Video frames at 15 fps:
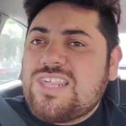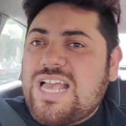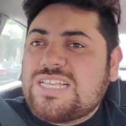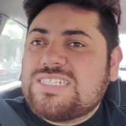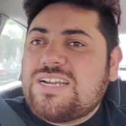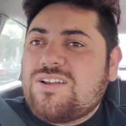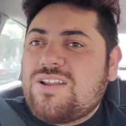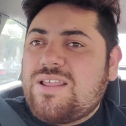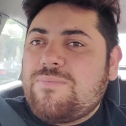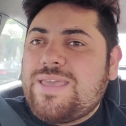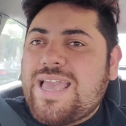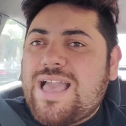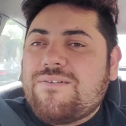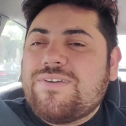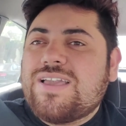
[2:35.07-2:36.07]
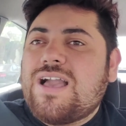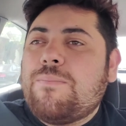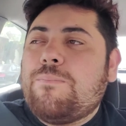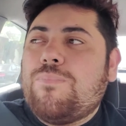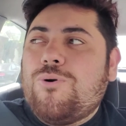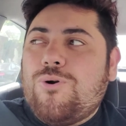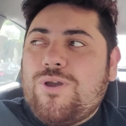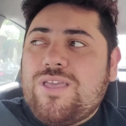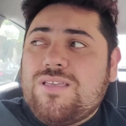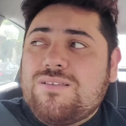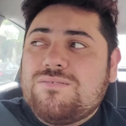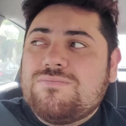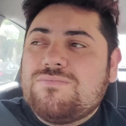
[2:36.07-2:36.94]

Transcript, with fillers: Jax are going to be having a boy.